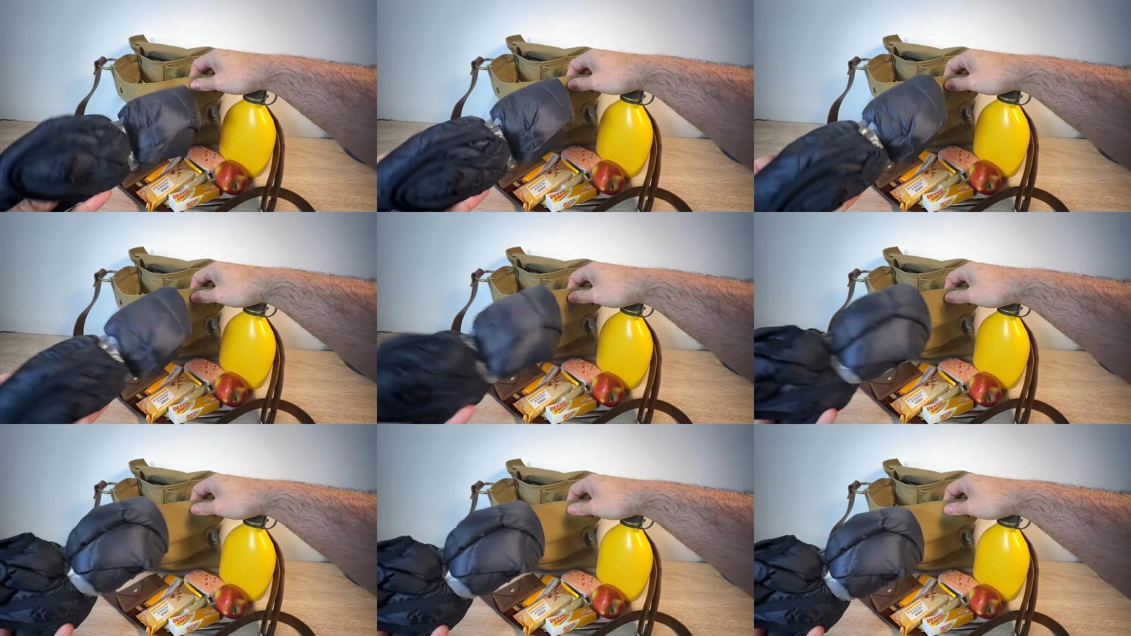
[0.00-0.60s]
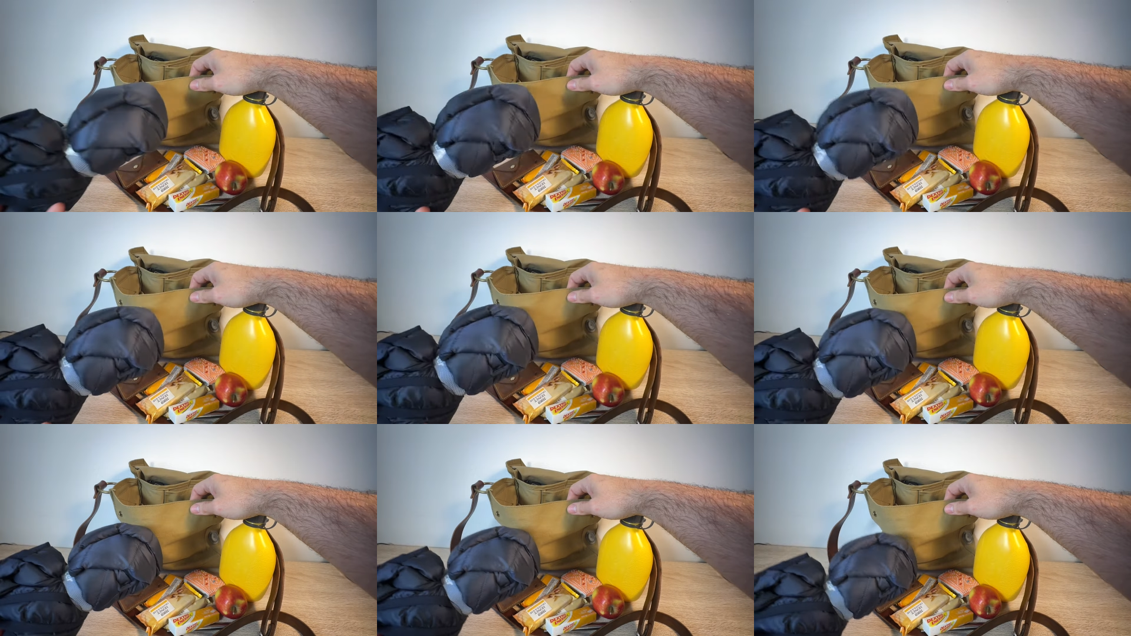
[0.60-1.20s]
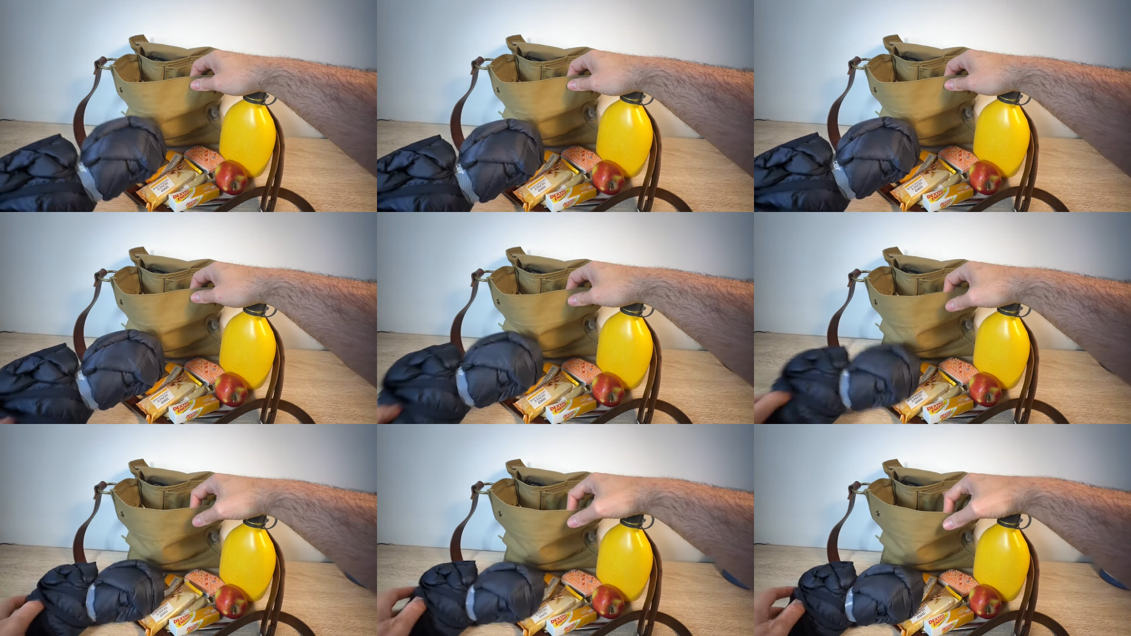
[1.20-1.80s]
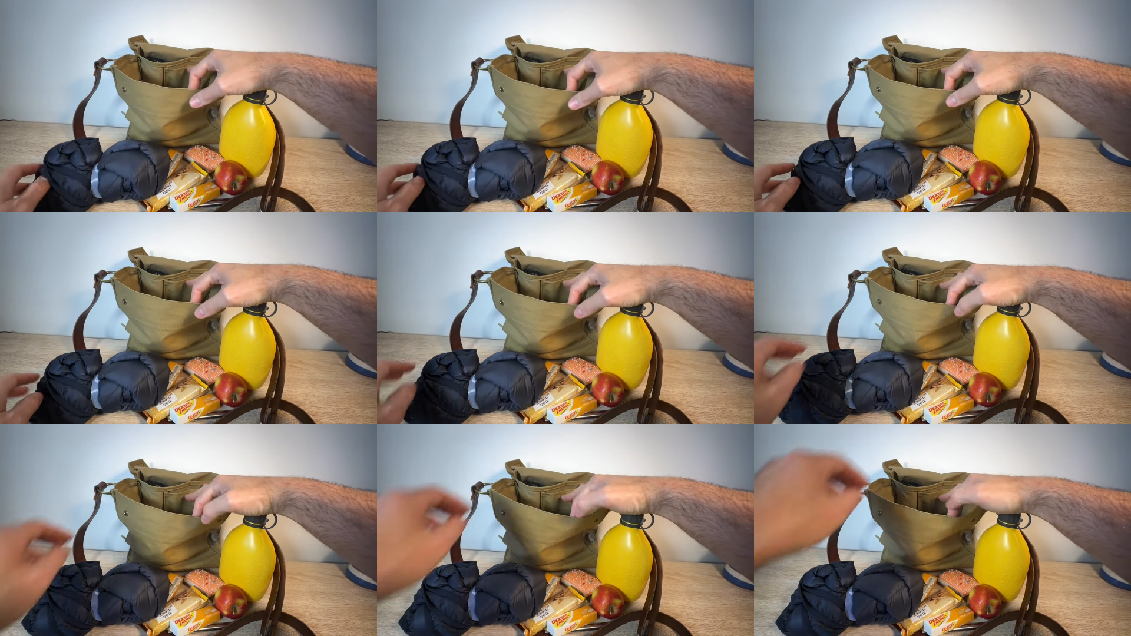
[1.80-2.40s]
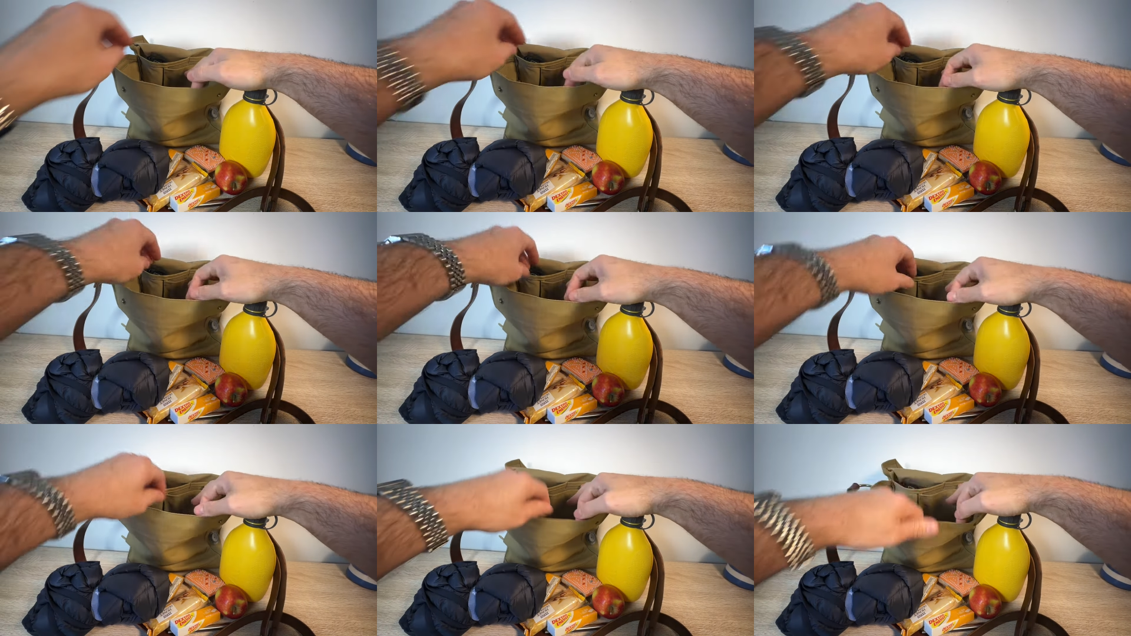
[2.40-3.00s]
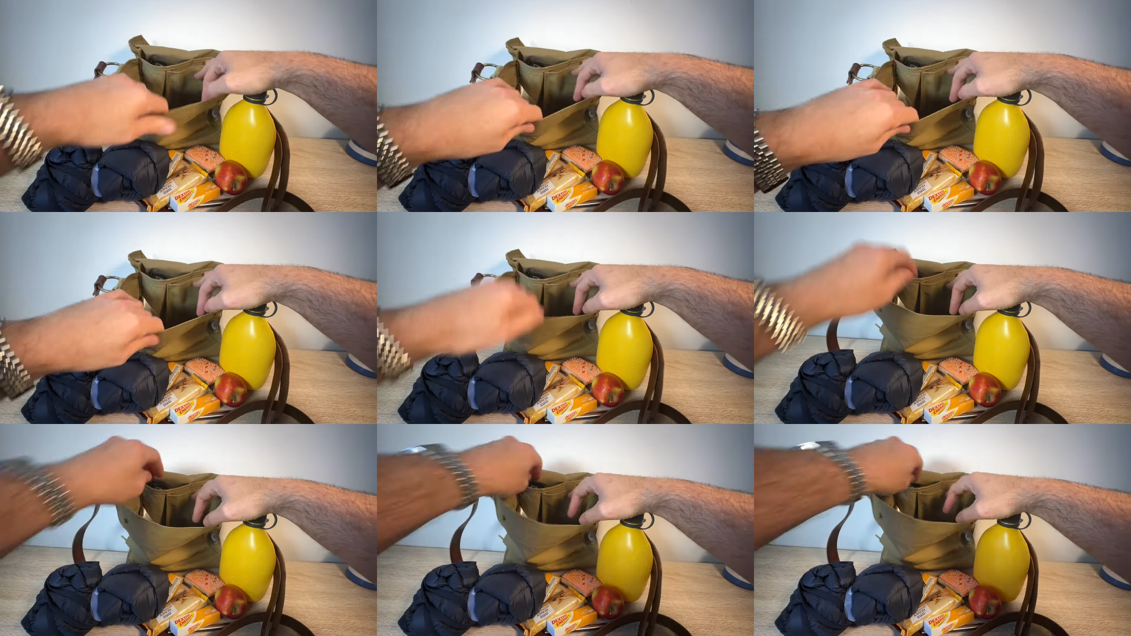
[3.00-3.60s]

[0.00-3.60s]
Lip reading: (no speaker visible)